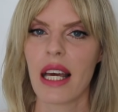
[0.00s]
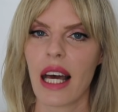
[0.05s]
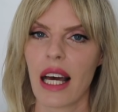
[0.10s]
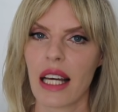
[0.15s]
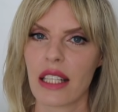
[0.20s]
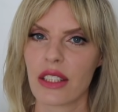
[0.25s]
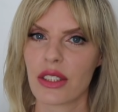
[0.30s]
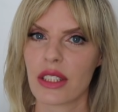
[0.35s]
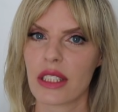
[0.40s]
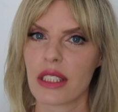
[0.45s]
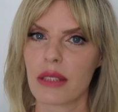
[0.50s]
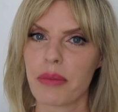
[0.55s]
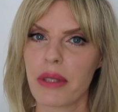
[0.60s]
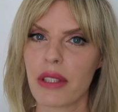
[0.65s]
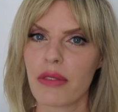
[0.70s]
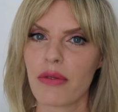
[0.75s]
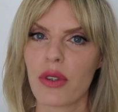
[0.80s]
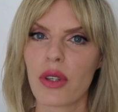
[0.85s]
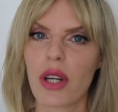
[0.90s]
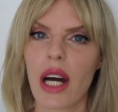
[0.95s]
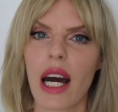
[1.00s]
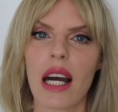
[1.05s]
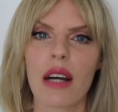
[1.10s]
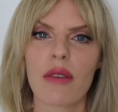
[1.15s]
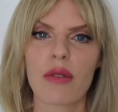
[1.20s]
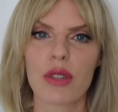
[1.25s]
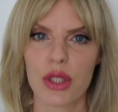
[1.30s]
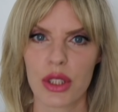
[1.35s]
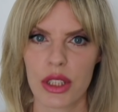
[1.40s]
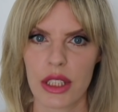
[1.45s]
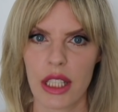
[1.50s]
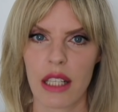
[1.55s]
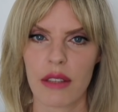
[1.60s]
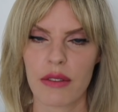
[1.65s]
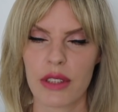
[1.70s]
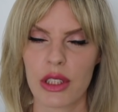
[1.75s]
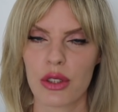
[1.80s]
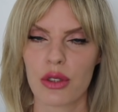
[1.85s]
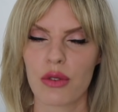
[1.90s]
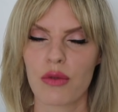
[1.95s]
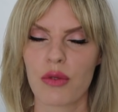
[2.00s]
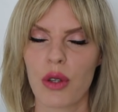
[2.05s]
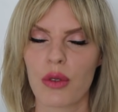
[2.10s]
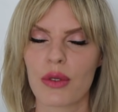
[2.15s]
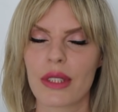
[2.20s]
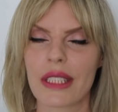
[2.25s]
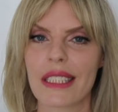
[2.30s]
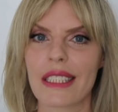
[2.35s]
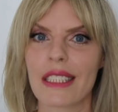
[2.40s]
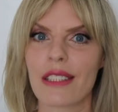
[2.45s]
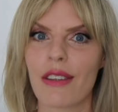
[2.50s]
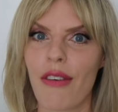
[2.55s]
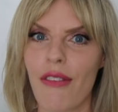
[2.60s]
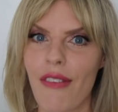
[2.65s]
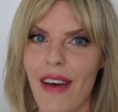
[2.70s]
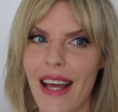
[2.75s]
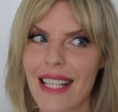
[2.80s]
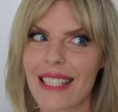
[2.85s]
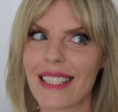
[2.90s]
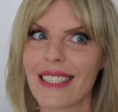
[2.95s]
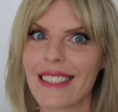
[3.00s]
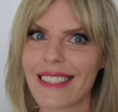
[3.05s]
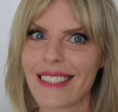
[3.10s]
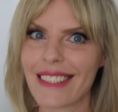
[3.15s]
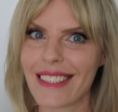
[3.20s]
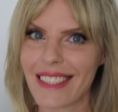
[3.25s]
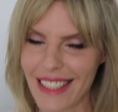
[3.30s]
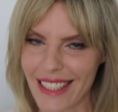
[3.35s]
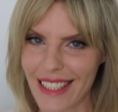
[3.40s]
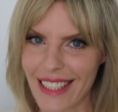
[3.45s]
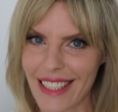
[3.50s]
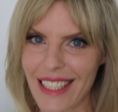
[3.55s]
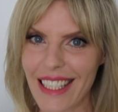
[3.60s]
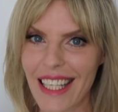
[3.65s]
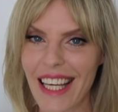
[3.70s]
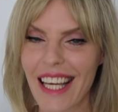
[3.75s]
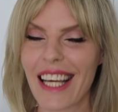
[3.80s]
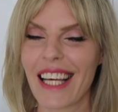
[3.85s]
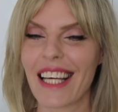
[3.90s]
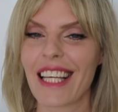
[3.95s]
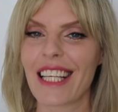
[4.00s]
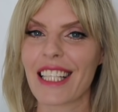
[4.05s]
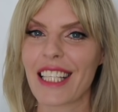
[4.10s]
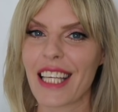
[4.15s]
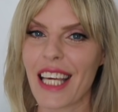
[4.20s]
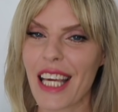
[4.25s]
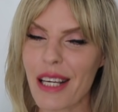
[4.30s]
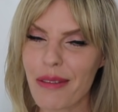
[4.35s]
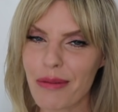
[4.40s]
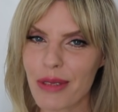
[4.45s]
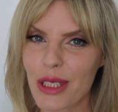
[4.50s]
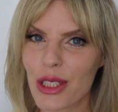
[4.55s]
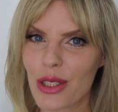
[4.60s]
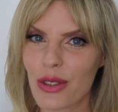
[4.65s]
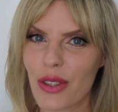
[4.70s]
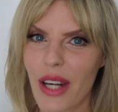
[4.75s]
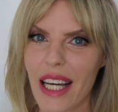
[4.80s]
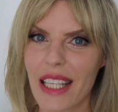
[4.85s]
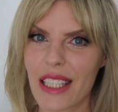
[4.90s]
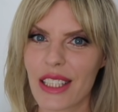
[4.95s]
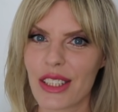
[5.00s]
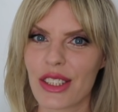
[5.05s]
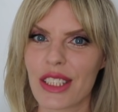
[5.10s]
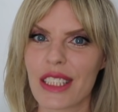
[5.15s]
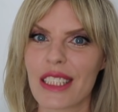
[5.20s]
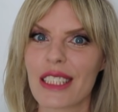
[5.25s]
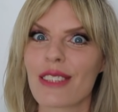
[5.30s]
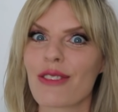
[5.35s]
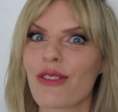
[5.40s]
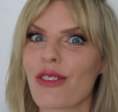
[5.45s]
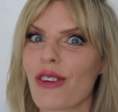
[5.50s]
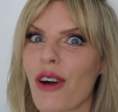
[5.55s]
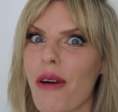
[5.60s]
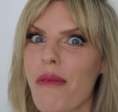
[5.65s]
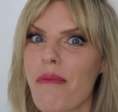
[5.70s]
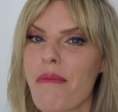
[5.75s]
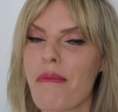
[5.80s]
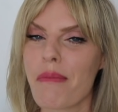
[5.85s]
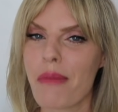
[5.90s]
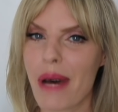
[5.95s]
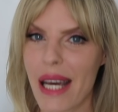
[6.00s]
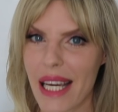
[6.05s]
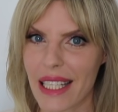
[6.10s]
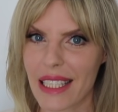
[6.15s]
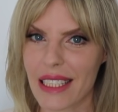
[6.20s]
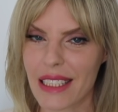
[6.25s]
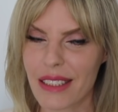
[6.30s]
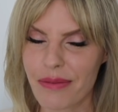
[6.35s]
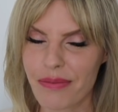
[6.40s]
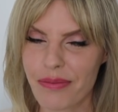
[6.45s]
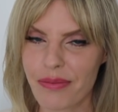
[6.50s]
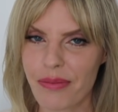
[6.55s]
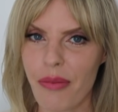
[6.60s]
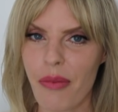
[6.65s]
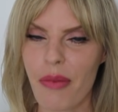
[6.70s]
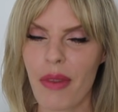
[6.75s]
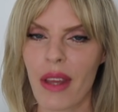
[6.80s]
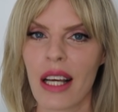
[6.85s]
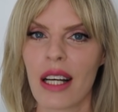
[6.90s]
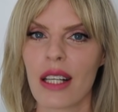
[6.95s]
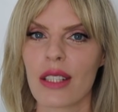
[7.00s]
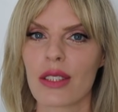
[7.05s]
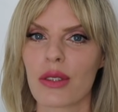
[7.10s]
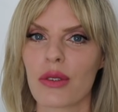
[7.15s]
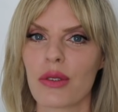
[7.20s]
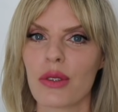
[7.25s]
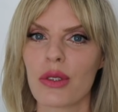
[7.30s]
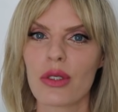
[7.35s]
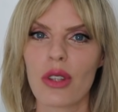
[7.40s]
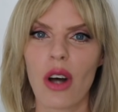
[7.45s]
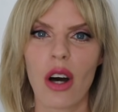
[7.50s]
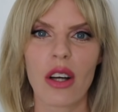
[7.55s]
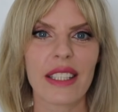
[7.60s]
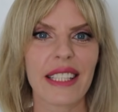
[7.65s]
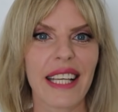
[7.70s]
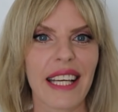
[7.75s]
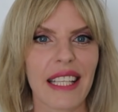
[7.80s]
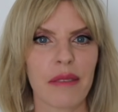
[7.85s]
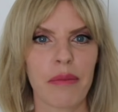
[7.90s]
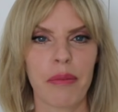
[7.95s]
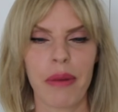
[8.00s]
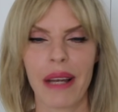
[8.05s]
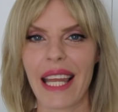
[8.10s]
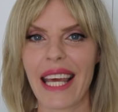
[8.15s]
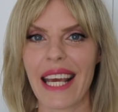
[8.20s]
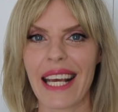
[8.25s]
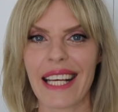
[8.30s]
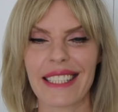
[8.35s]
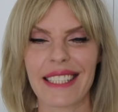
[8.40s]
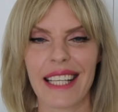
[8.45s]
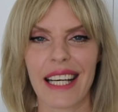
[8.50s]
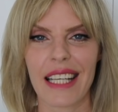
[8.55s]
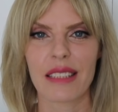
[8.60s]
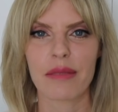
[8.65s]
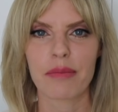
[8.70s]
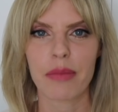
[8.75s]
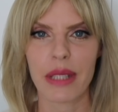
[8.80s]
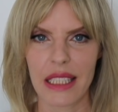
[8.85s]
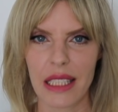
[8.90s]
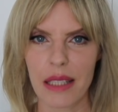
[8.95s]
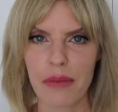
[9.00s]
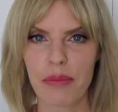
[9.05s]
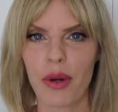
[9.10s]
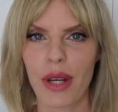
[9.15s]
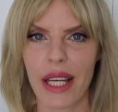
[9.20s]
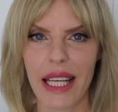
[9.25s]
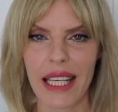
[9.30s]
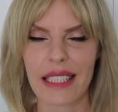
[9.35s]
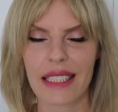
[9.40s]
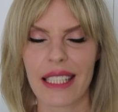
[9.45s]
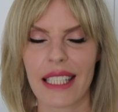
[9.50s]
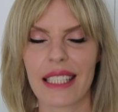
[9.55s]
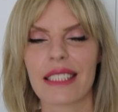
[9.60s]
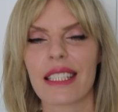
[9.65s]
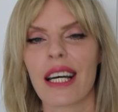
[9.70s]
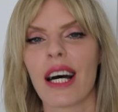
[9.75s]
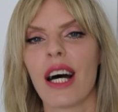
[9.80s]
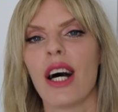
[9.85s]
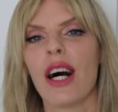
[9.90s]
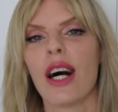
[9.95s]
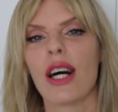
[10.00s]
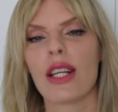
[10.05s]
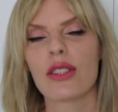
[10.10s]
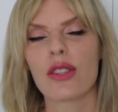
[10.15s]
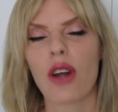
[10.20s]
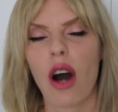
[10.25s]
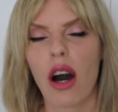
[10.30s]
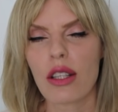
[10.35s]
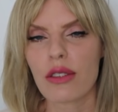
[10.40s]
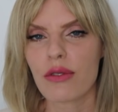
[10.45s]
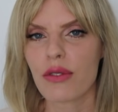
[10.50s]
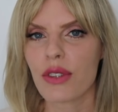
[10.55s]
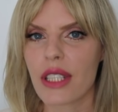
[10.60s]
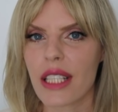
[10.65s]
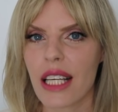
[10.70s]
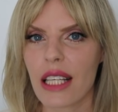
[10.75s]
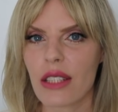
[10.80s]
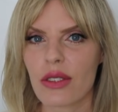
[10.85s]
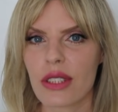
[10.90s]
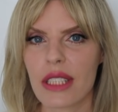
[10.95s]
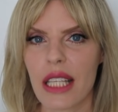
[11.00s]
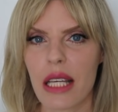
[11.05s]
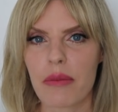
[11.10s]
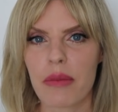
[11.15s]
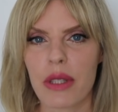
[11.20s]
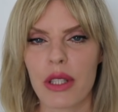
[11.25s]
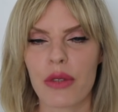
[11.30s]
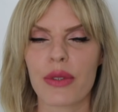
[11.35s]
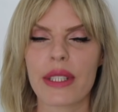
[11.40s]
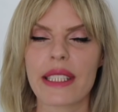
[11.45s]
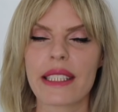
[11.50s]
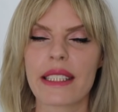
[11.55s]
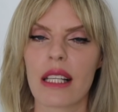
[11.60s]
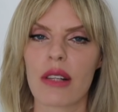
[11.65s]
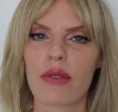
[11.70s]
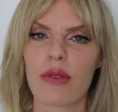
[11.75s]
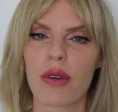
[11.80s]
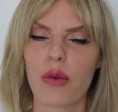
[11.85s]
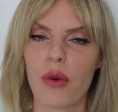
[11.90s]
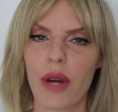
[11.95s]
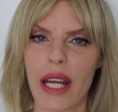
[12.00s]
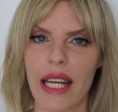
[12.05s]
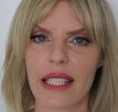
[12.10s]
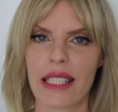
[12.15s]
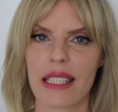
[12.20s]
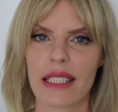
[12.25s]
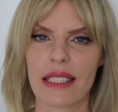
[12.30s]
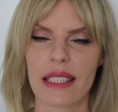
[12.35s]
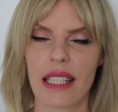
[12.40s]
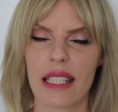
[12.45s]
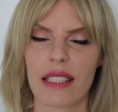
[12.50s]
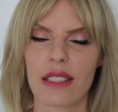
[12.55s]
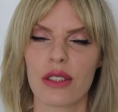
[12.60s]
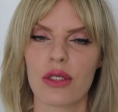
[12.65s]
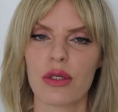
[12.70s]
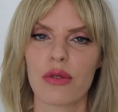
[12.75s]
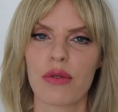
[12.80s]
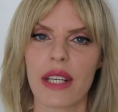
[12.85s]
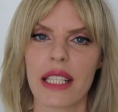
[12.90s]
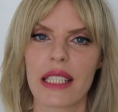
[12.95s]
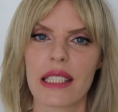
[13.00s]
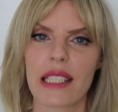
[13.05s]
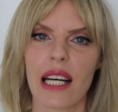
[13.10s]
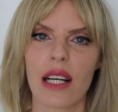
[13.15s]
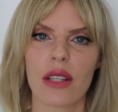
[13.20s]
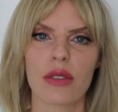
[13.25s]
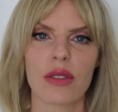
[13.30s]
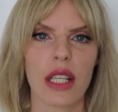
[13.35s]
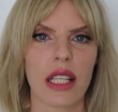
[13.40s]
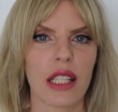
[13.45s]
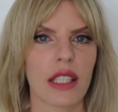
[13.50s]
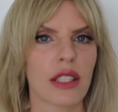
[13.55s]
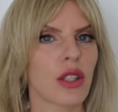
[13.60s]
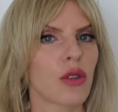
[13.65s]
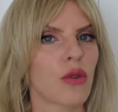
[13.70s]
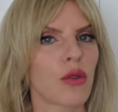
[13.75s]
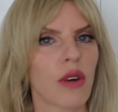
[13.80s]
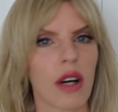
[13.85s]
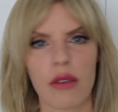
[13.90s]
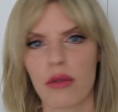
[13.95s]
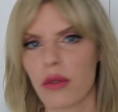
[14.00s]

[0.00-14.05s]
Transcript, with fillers: And just before I will share with you those 20 game strategies from men so you don't get played and manipulated don't forget to take my free self-awareness test to find out are you a